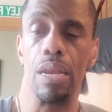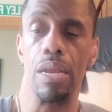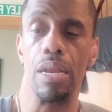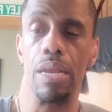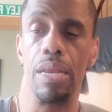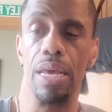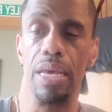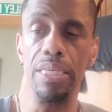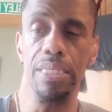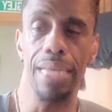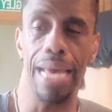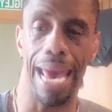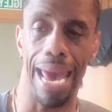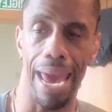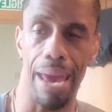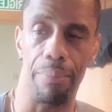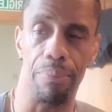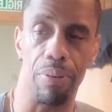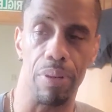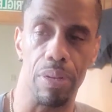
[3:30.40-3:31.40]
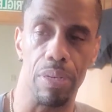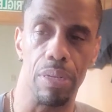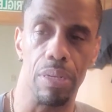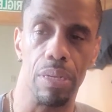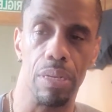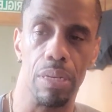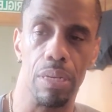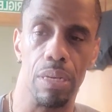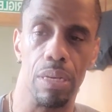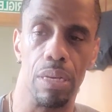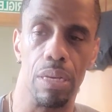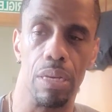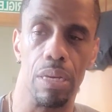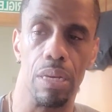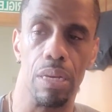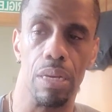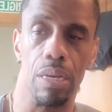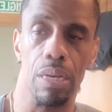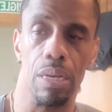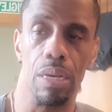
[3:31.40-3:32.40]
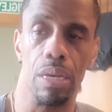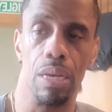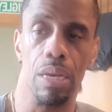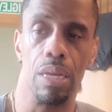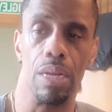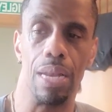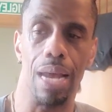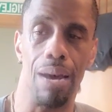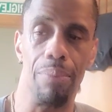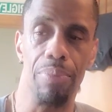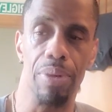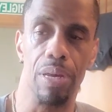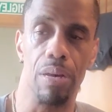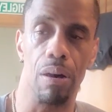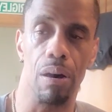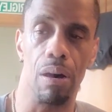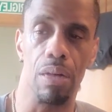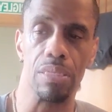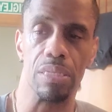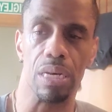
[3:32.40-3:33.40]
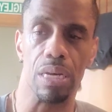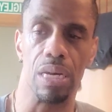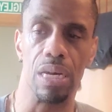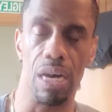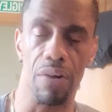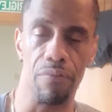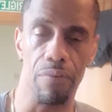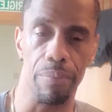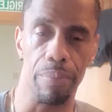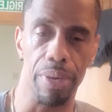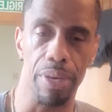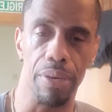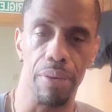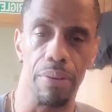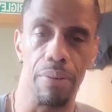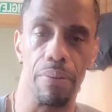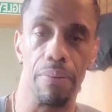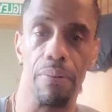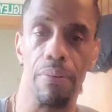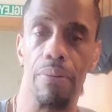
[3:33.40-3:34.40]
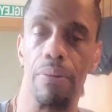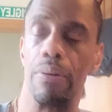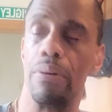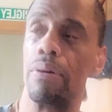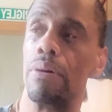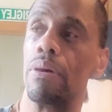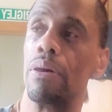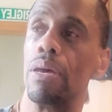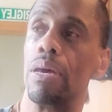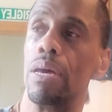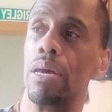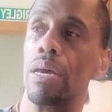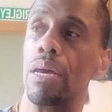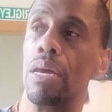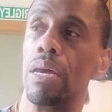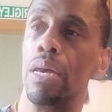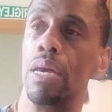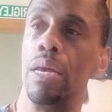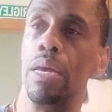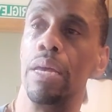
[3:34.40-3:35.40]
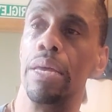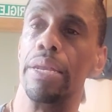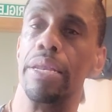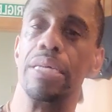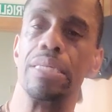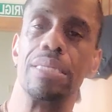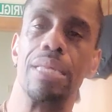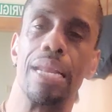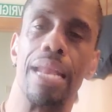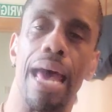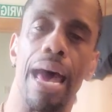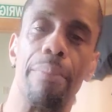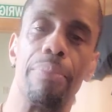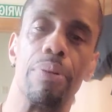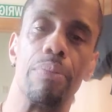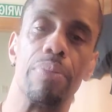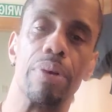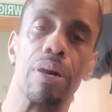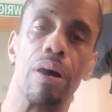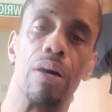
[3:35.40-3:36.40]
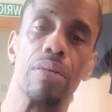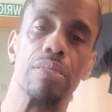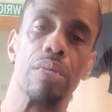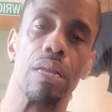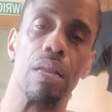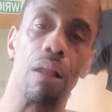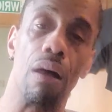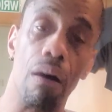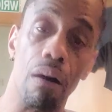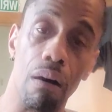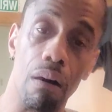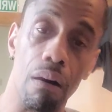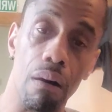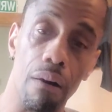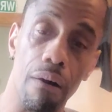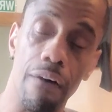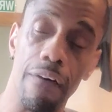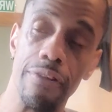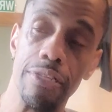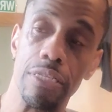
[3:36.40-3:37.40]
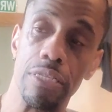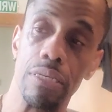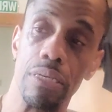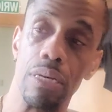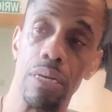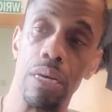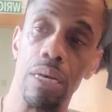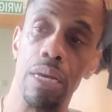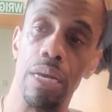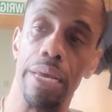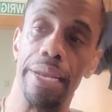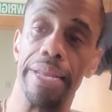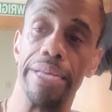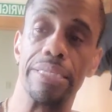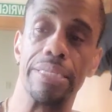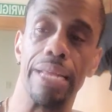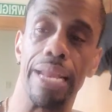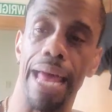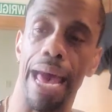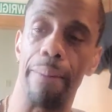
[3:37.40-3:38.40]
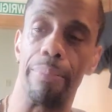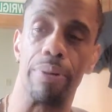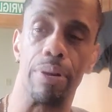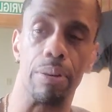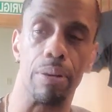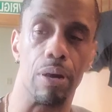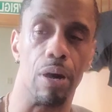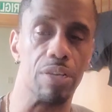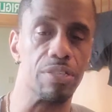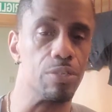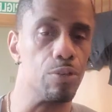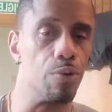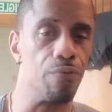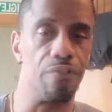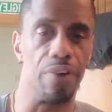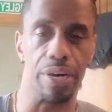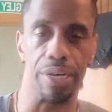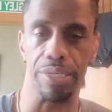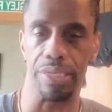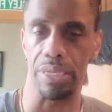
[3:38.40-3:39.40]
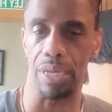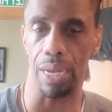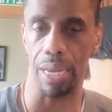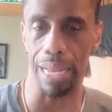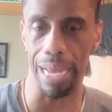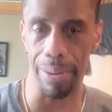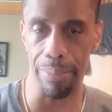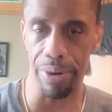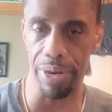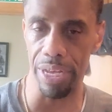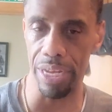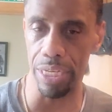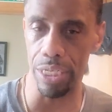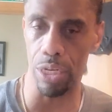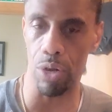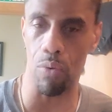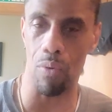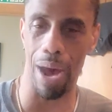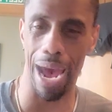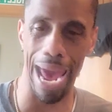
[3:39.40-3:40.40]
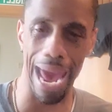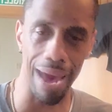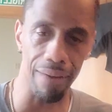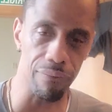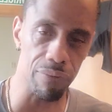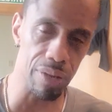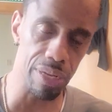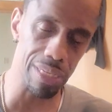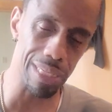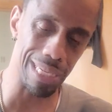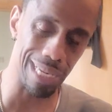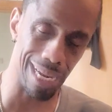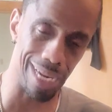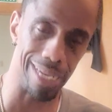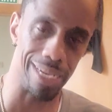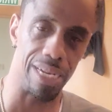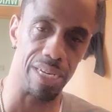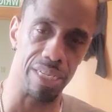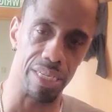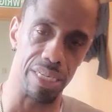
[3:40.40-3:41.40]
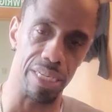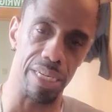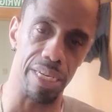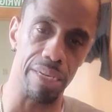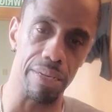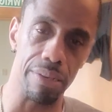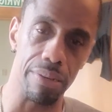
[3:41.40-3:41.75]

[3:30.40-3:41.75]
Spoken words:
this happened not because of government. This didn't happen because of laws. This didn't happen because of no fucking celebrities, no athletes, none of that shit.